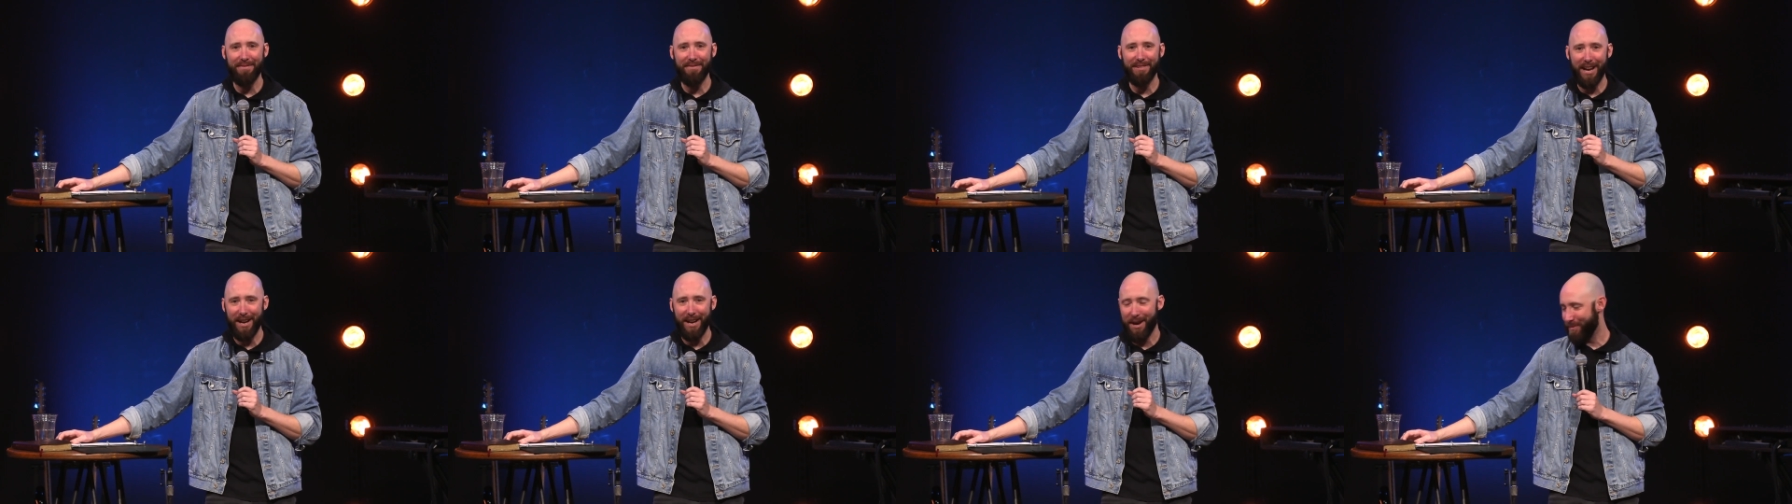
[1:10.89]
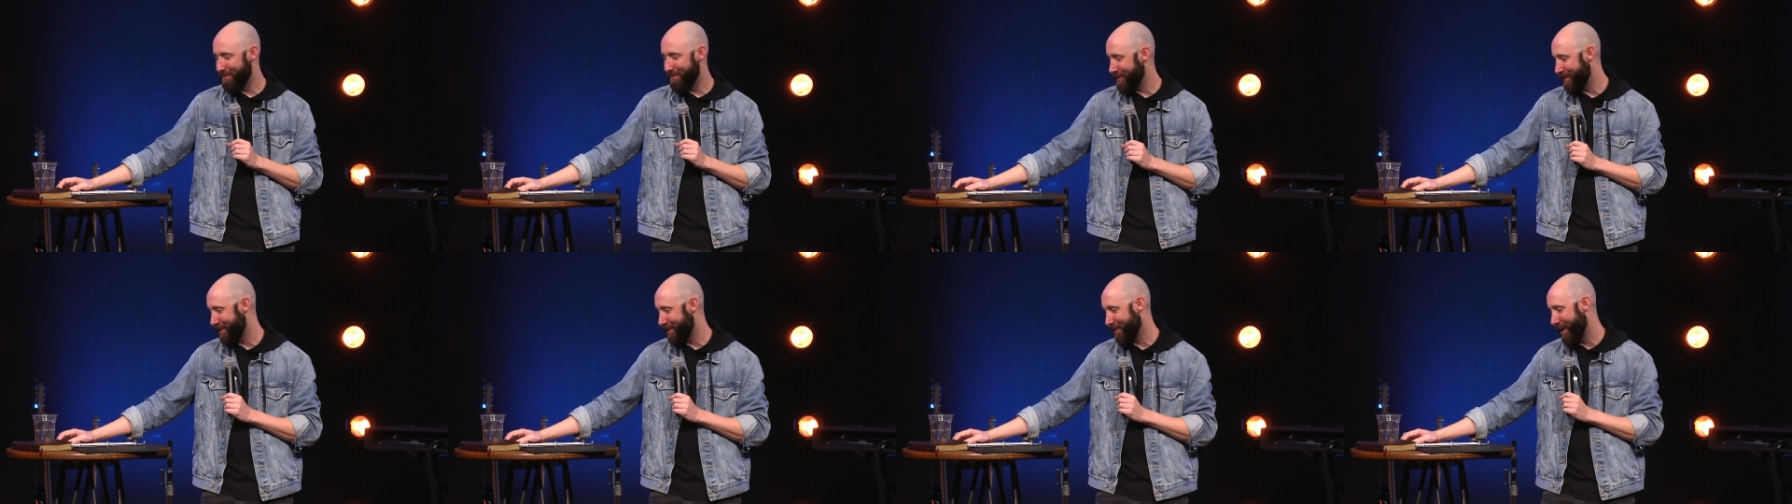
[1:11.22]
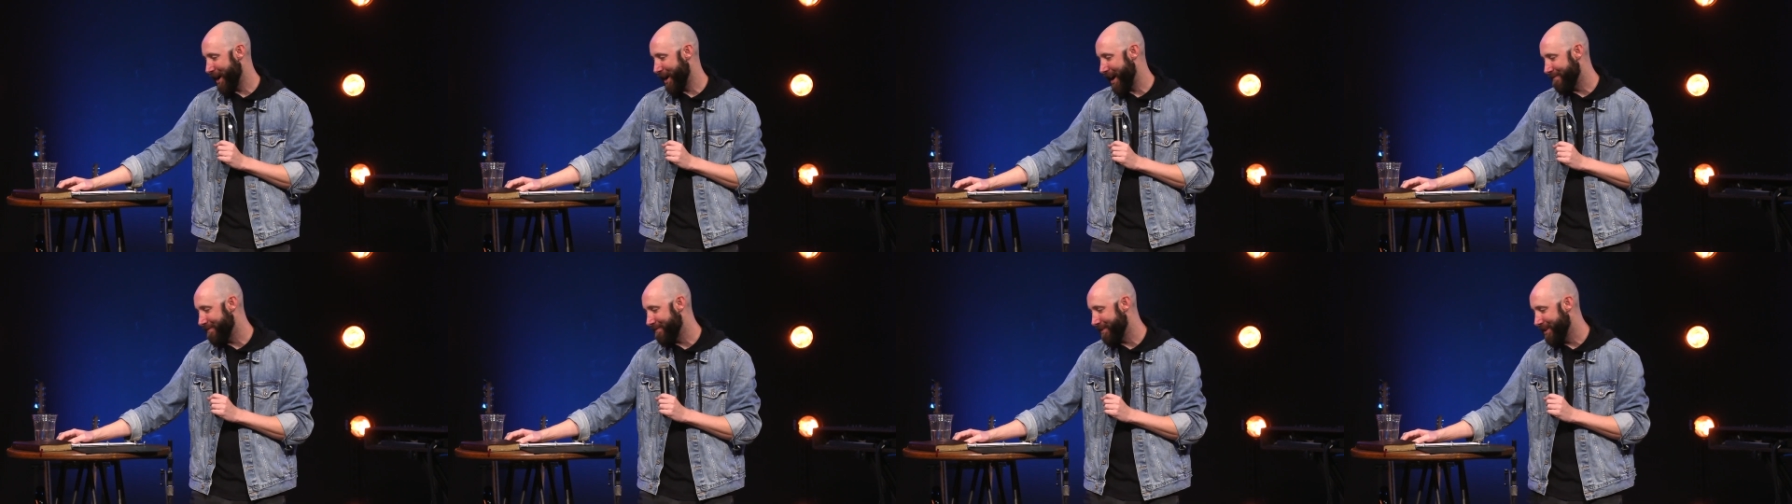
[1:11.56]
and I hope that they're
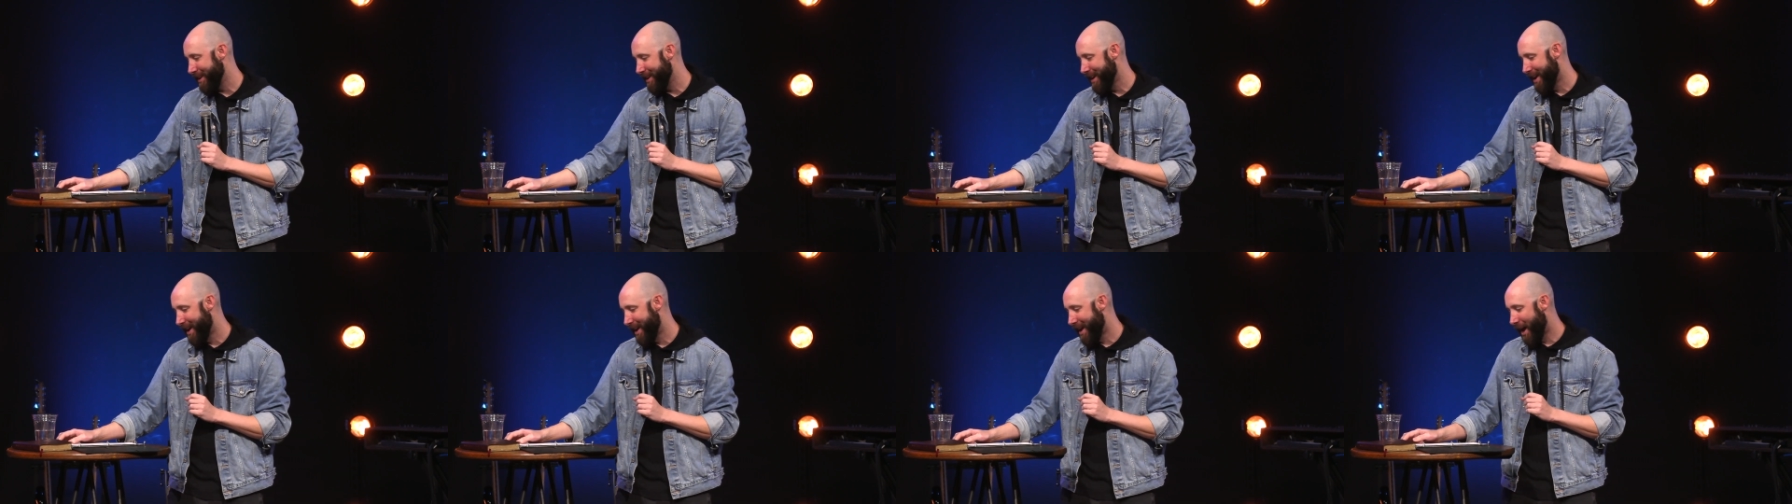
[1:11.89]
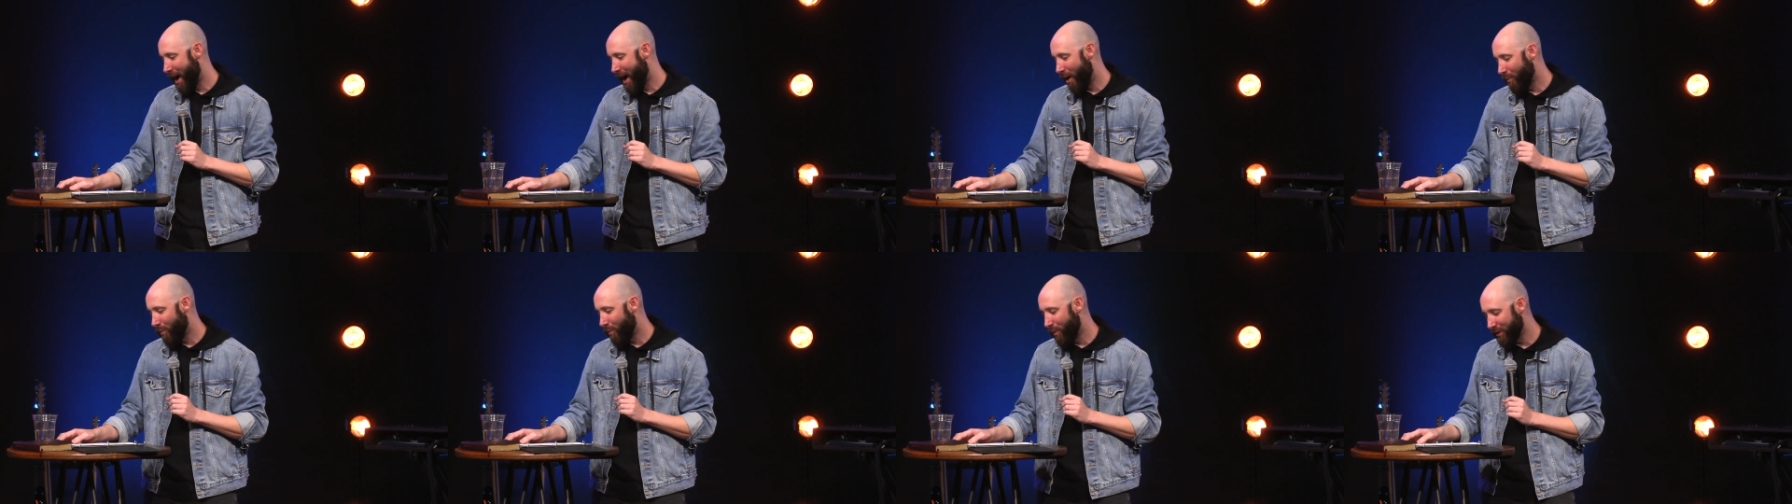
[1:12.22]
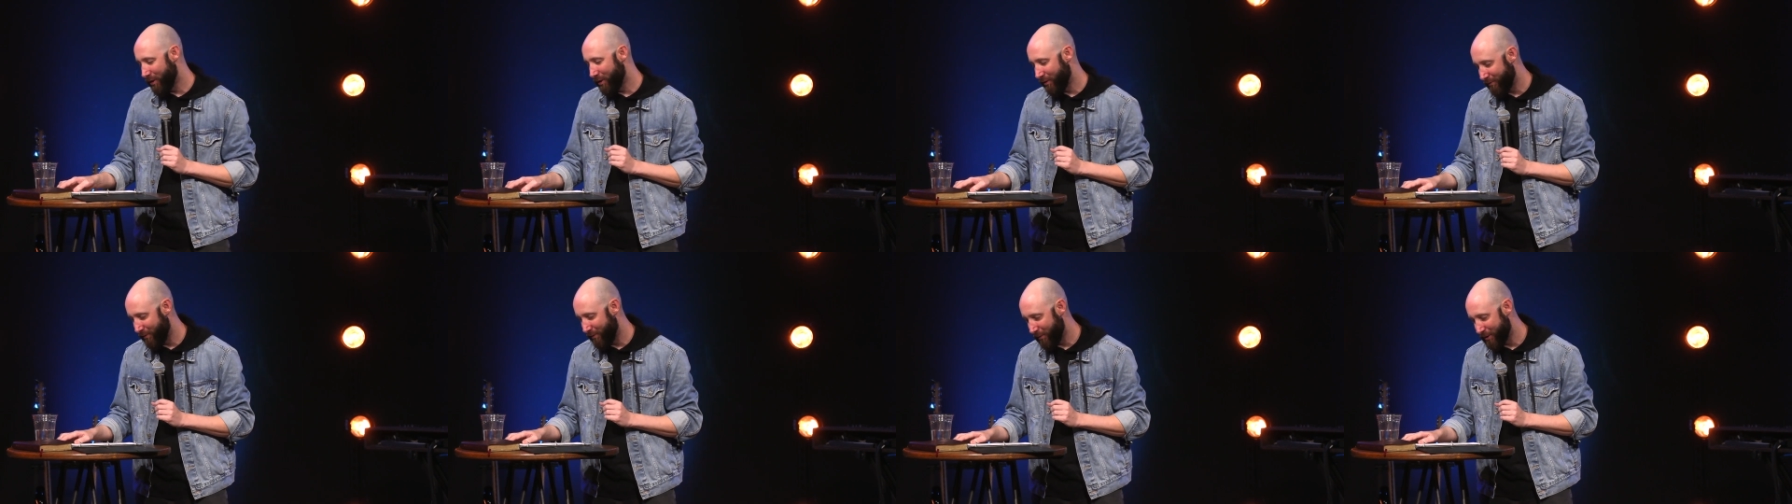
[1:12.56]
having a
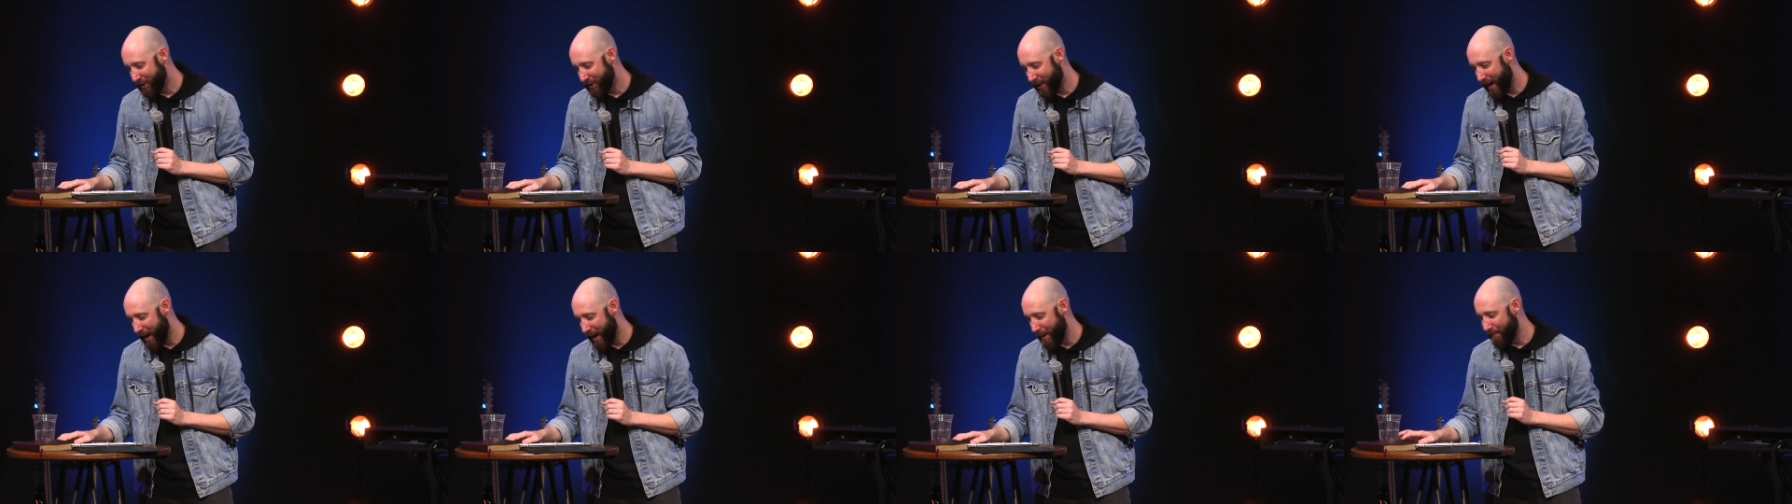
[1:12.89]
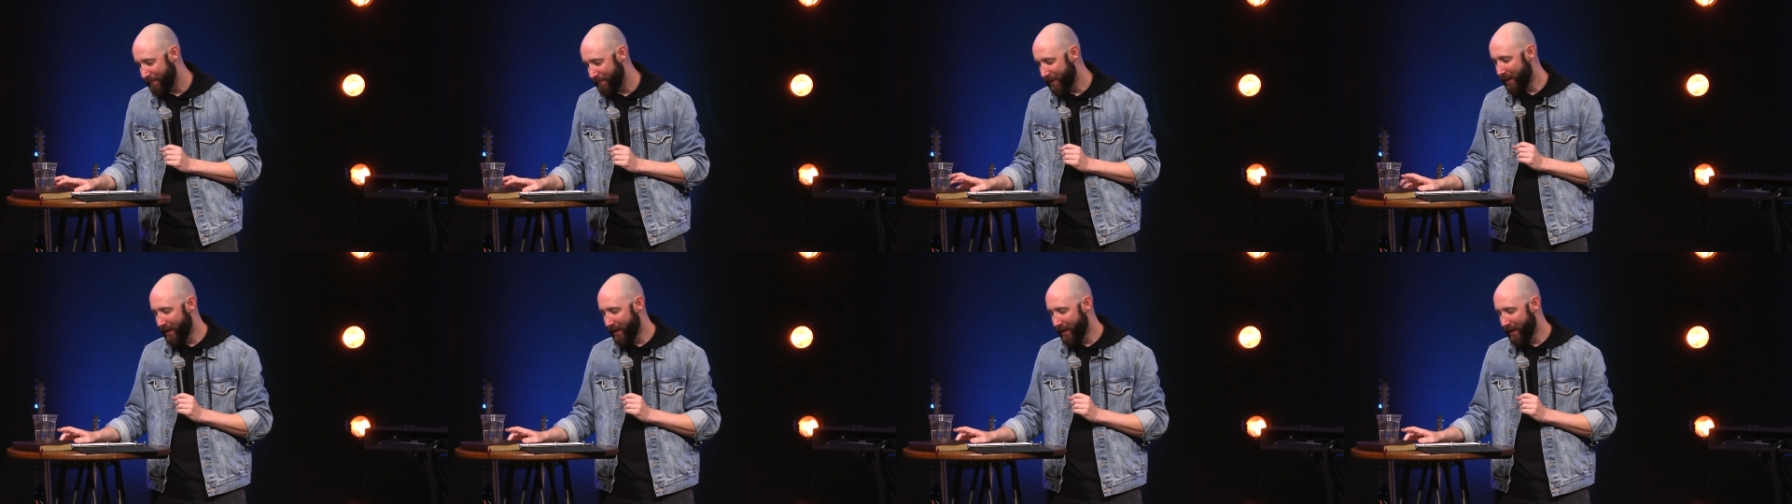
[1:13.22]
wonderful time.